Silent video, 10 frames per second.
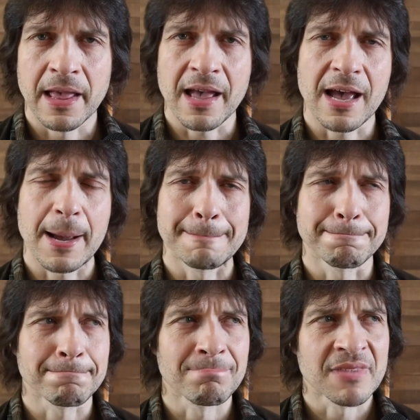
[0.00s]

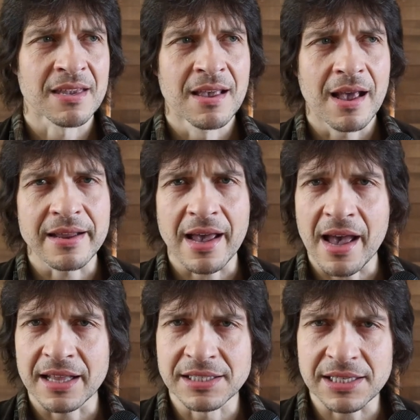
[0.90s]
And
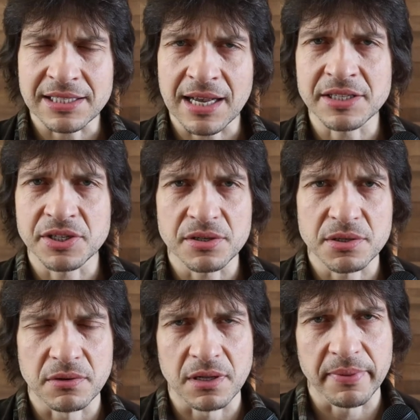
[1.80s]
just as
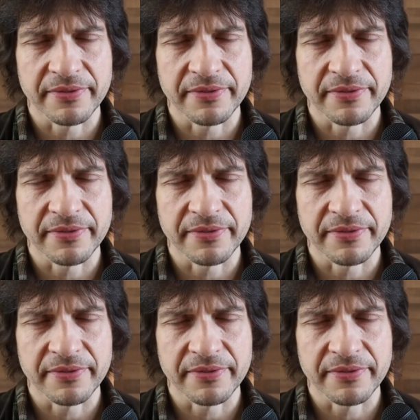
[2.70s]
usual,